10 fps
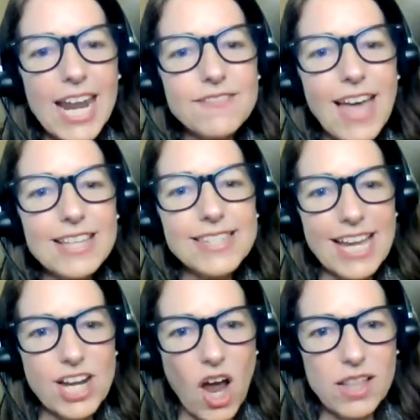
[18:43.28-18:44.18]
And I've had
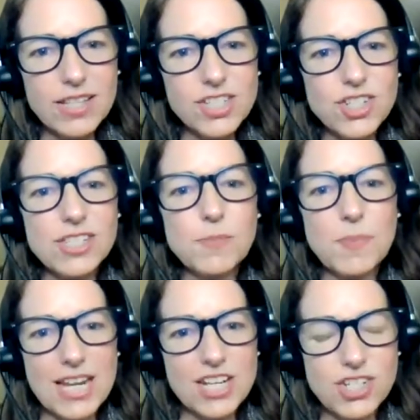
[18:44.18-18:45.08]
psychologists,
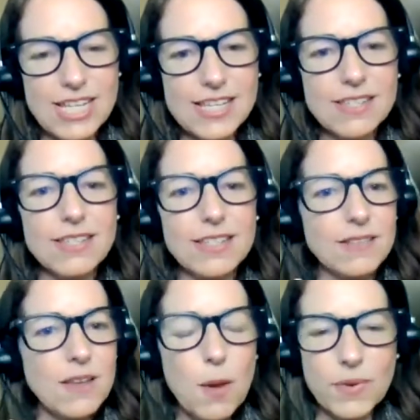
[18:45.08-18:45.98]
PhDs,
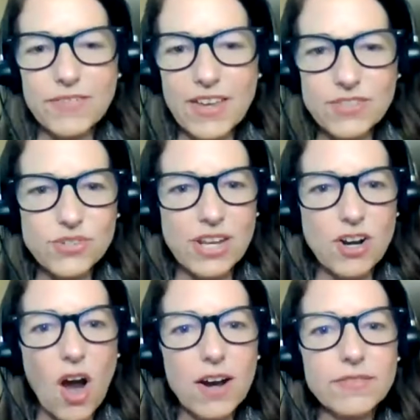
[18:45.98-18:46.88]
and professors
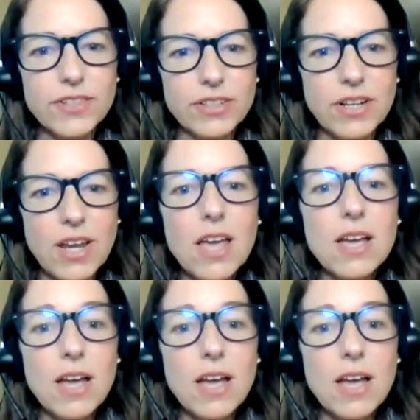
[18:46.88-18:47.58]
at Harvard